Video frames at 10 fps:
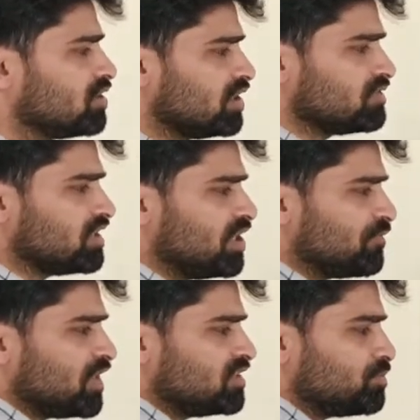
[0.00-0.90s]
is the
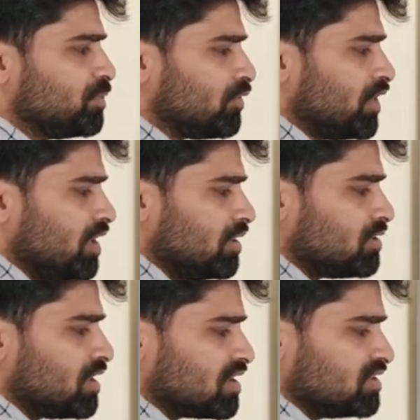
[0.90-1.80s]
difference
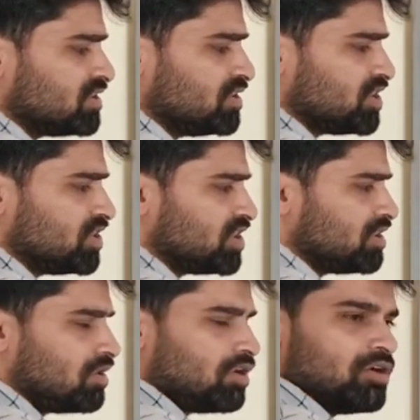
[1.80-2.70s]
between the
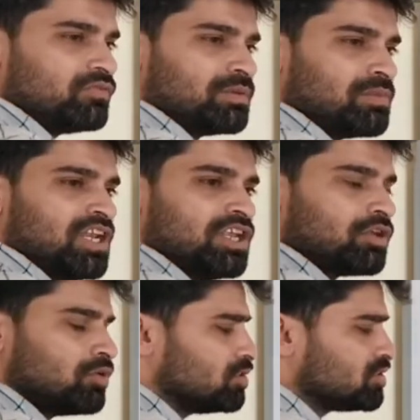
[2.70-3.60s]
concentration of the
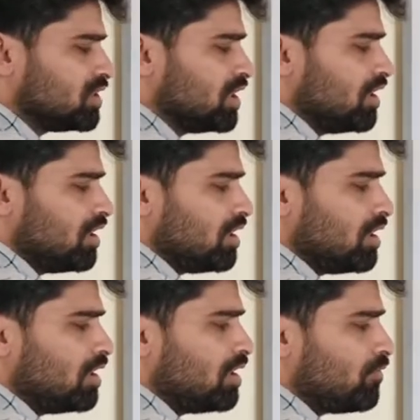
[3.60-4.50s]
molecules,
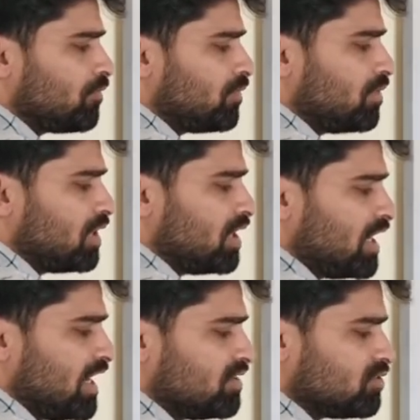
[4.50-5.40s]

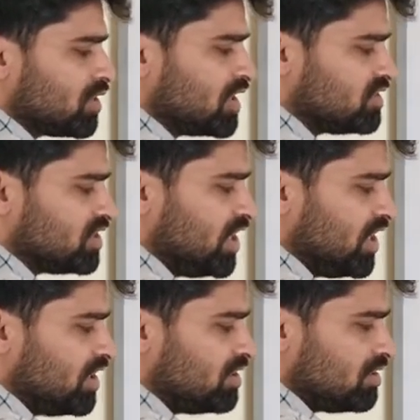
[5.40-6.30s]
as you can
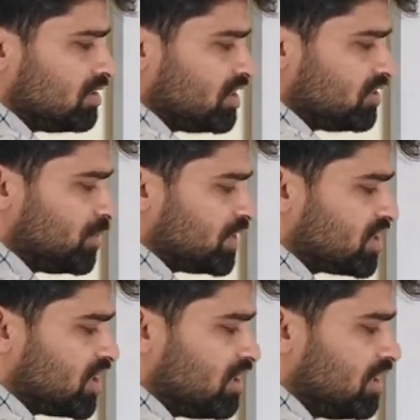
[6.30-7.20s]
see in this
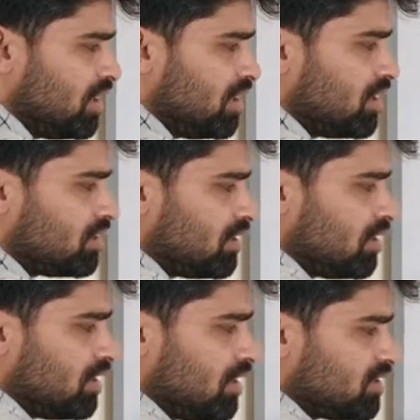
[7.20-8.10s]
picture.
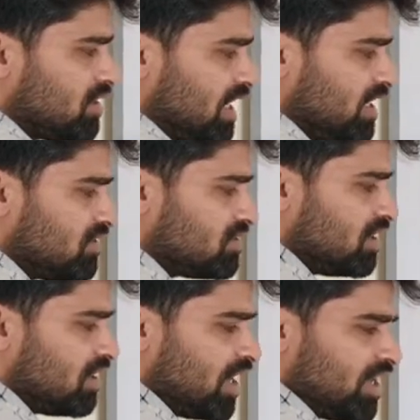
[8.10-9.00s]
That is
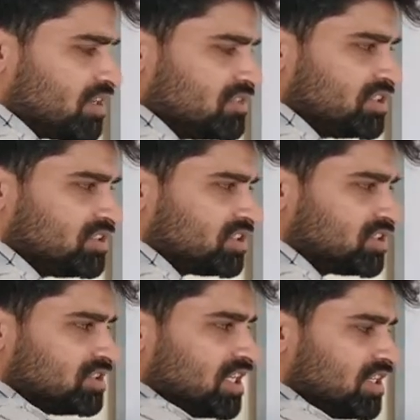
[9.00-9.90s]
the higher
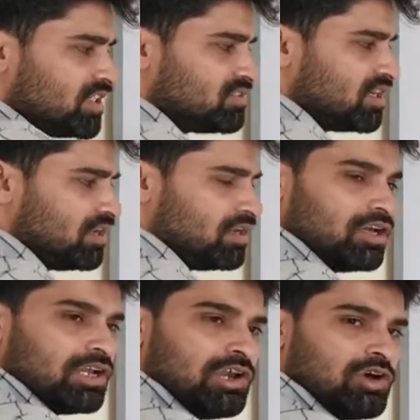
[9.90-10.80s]
concentration, that is
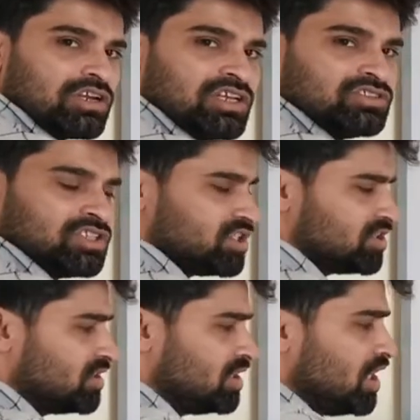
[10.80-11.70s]
the lower
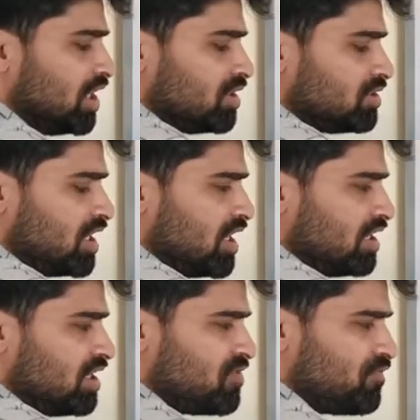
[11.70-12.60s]
concentration.
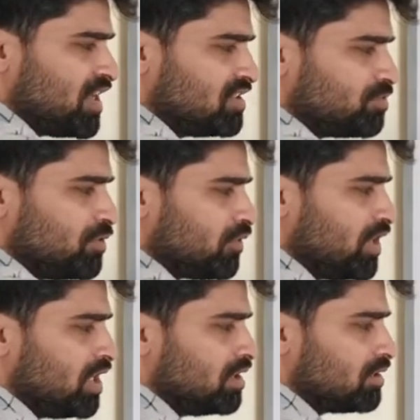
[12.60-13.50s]
The difference
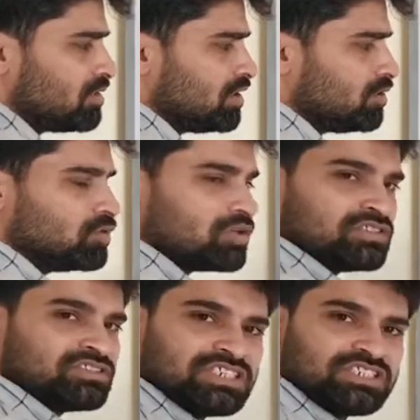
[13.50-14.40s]
between the two
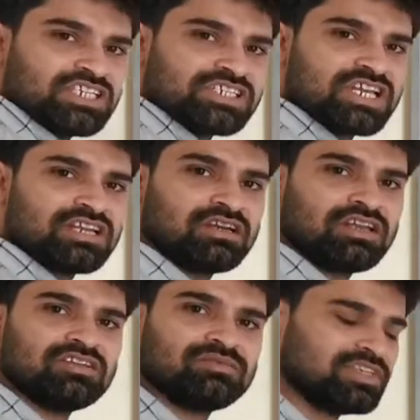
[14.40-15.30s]

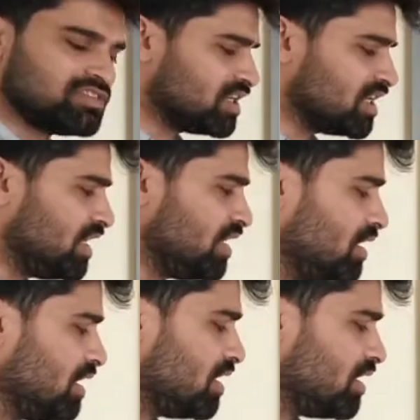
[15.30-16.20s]
concentration is
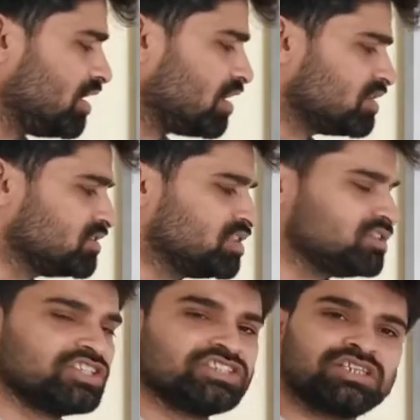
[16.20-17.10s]
basically a
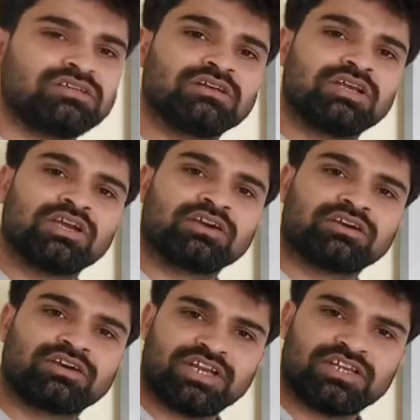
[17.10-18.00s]
concentration
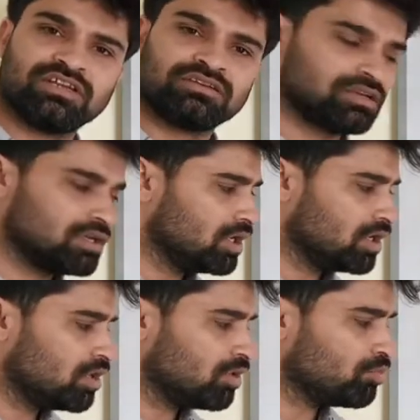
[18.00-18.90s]
gradient.
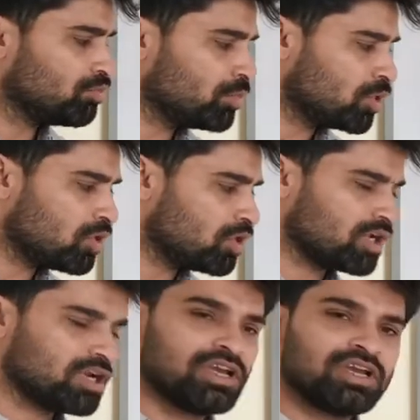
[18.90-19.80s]

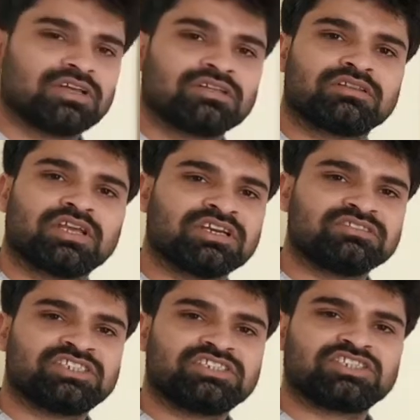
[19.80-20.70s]
More the
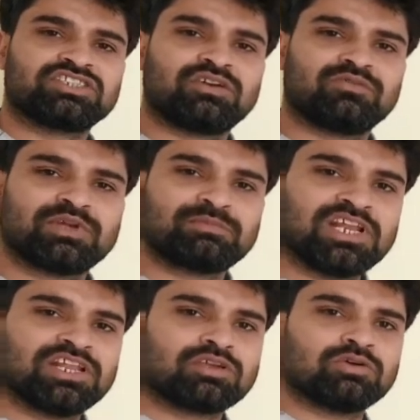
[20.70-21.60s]
concentration of the
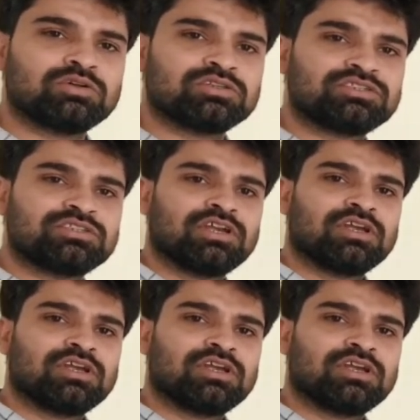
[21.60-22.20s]
molecules